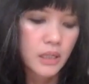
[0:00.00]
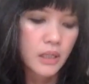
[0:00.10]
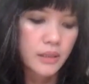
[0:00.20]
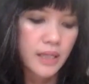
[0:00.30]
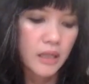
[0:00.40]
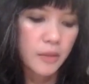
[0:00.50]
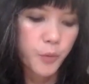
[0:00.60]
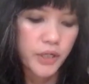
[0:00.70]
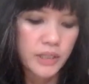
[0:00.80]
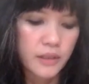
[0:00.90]

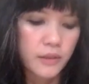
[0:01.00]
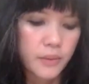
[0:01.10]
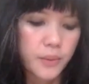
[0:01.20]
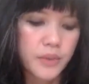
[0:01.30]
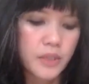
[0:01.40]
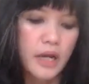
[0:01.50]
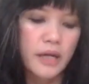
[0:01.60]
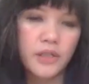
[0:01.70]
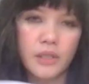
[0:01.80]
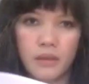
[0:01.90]
celebrated through the
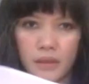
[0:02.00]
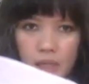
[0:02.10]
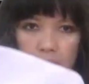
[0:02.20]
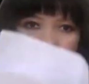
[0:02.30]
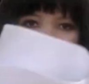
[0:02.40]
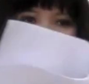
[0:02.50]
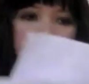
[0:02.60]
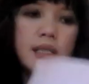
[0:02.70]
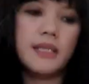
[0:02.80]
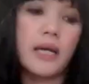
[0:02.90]
National Kartini
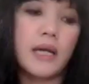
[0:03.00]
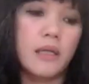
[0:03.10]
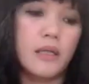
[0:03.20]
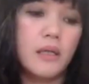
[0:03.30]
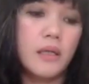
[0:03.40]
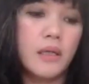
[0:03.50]
Day,